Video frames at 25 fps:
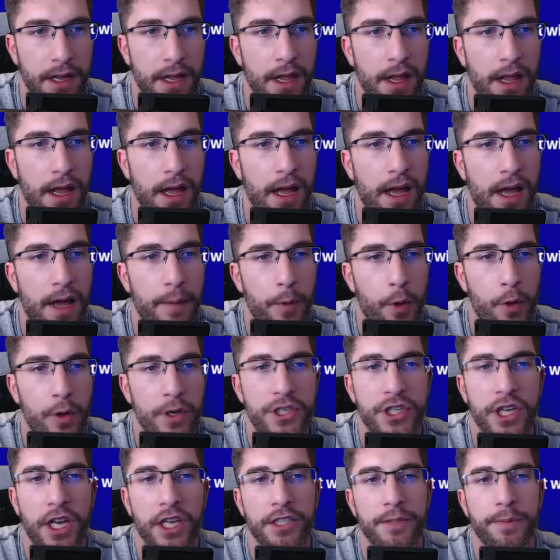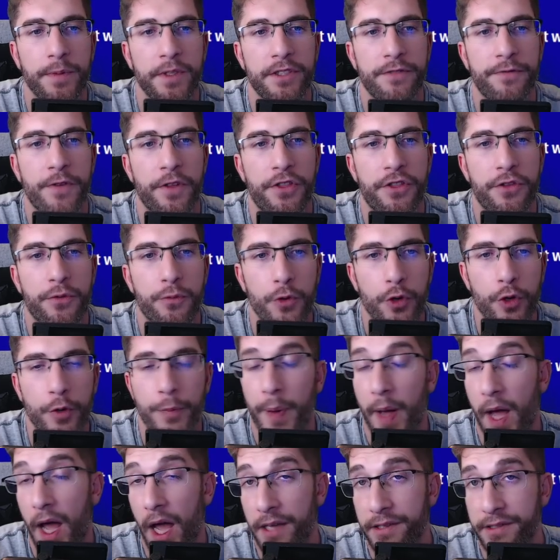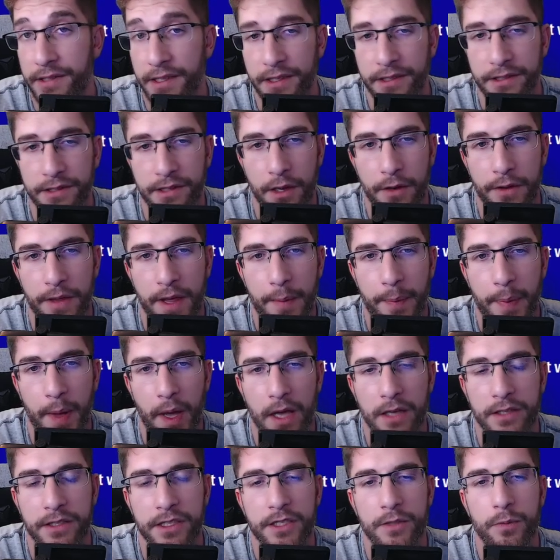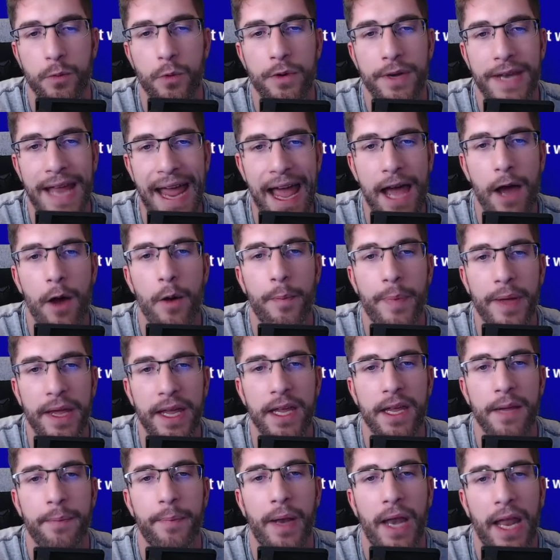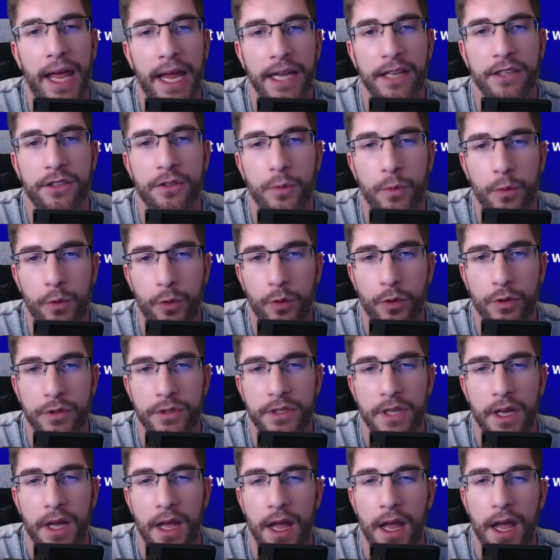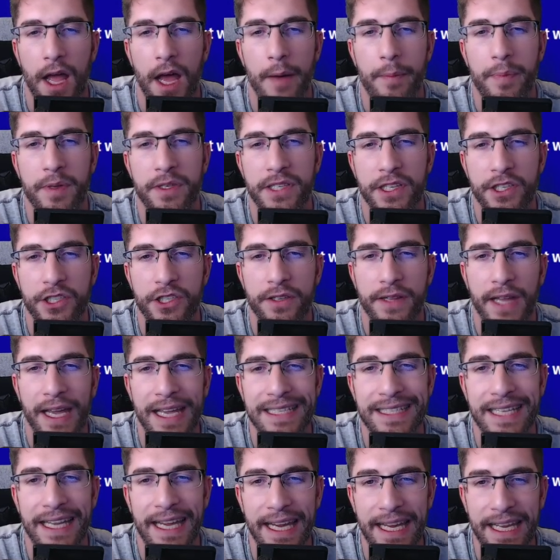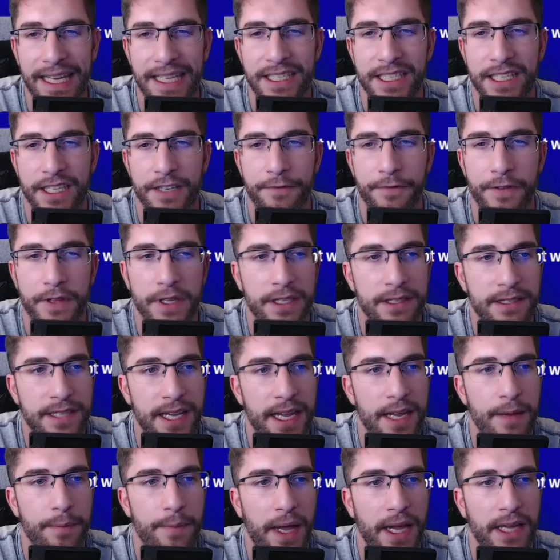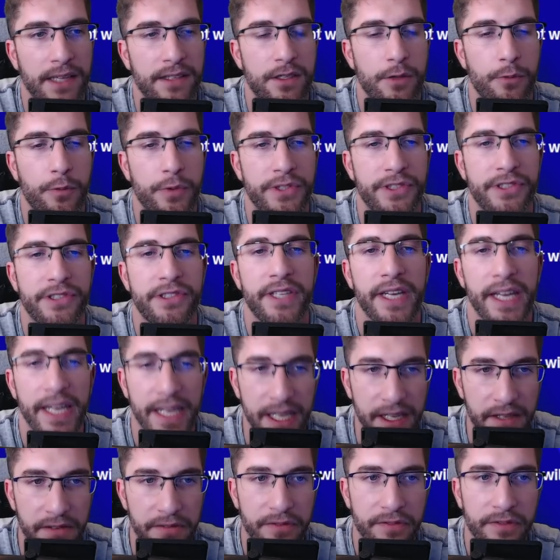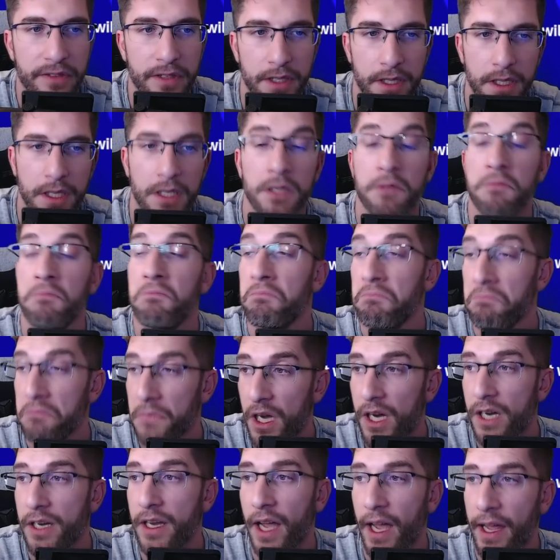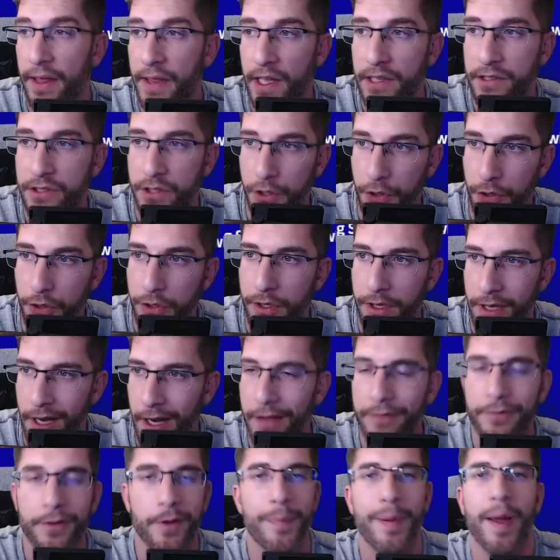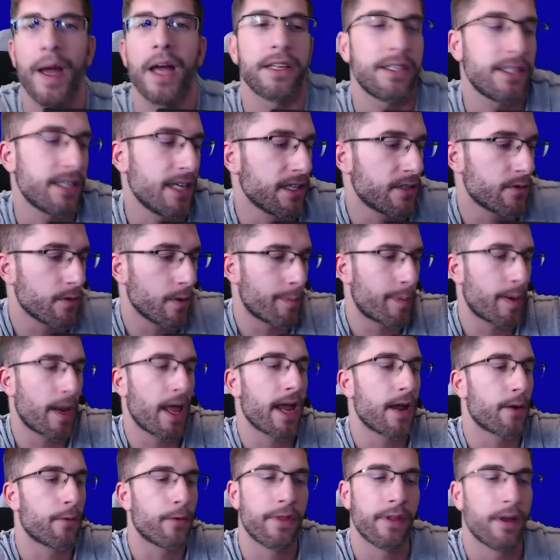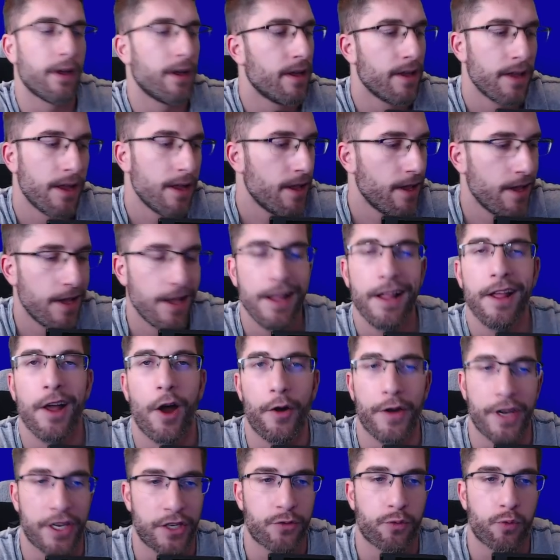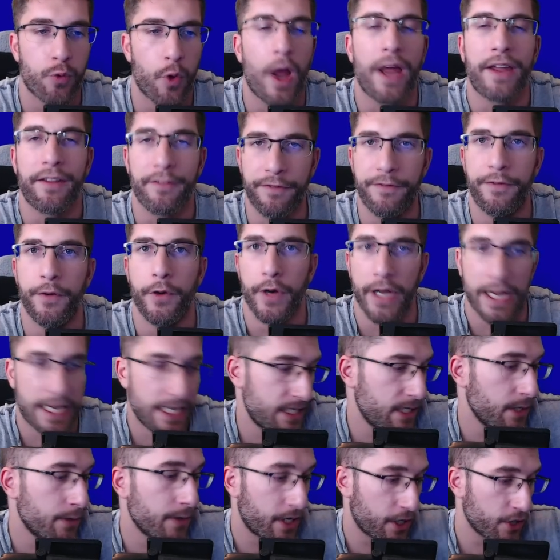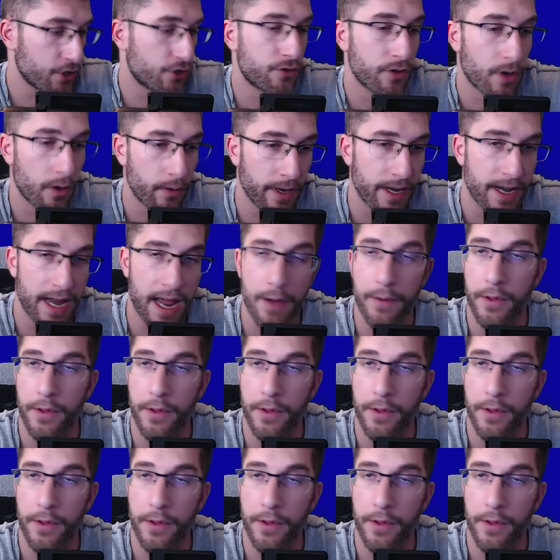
More adjustments for through passes so that passes will now be played towards a position that is easier for the teammate to receive. Okay, that's good. You know, if you're passing it to a player on his right foot, he's going to control it now with